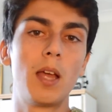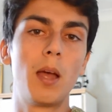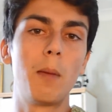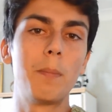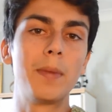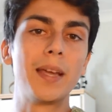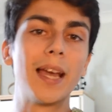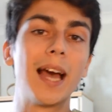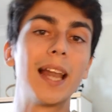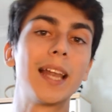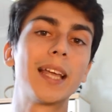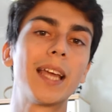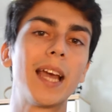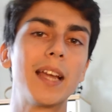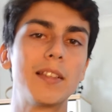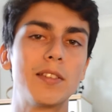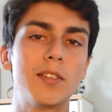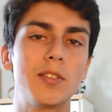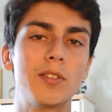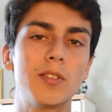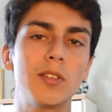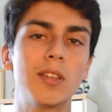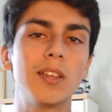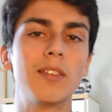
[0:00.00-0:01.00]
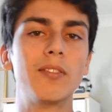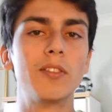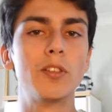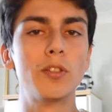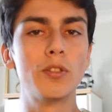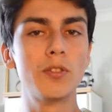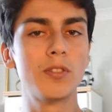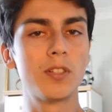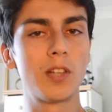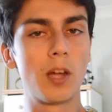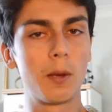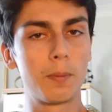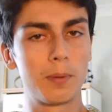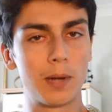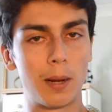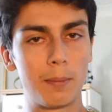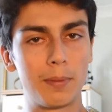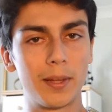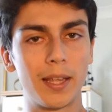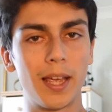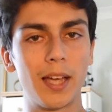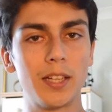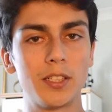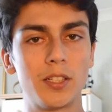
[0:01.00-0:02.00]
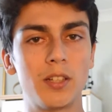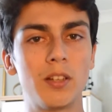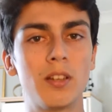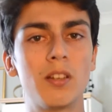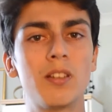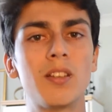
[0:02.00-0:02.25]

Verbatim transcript: being allocated to, if you do an open application,